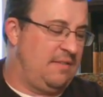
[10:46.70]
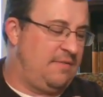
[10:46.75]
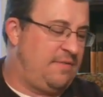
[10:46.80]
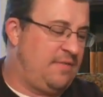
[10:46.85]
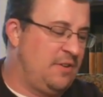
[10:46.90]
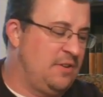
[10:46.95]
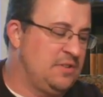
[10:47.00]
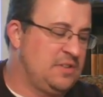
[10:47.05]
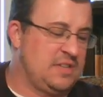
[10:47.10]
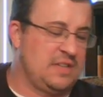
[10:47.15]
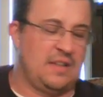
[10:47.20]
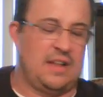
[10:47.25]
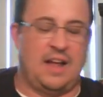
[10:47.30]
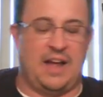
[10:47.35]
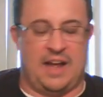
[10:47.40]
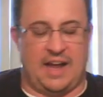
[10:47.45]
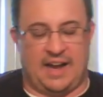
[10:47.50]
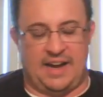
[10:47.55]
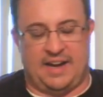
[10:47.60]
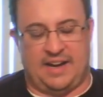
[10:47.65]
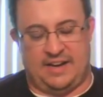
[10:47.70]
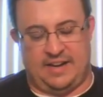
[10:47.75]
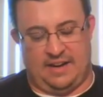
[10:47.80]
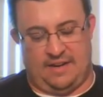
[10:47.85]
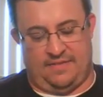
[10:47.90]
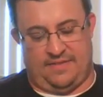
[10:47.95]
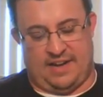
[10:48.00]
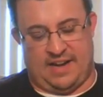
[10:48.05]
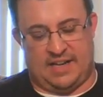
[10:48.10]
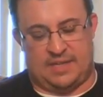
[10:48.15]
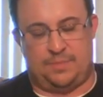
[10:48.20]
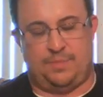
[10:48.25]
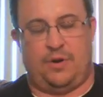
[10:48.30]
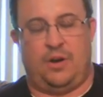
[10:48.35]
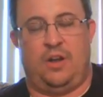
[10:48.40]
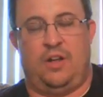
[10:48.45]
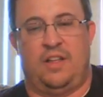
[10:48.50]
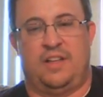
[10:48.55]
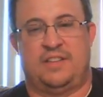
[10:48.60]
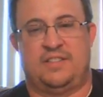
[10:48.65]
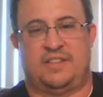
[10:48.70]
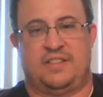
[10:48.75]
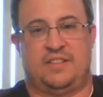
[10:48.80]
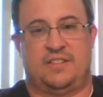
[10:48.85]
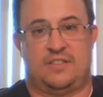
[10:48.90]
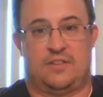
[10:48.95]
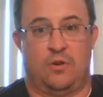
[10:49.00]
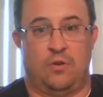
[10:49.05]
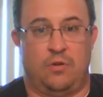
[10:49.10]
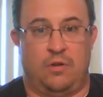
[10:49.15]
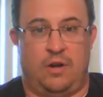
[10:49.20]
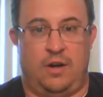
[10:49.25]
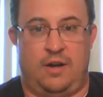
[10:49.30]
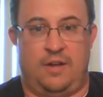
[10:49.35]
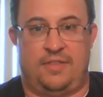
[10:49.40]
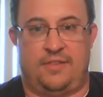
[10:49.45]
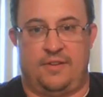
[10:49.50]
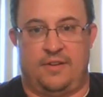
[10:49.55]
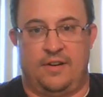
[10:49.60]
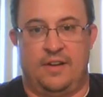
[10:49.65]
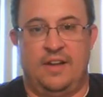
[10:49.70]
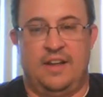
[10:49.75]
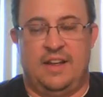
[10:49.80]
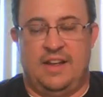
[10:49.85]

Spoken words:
first line identifies Paul as the sole author.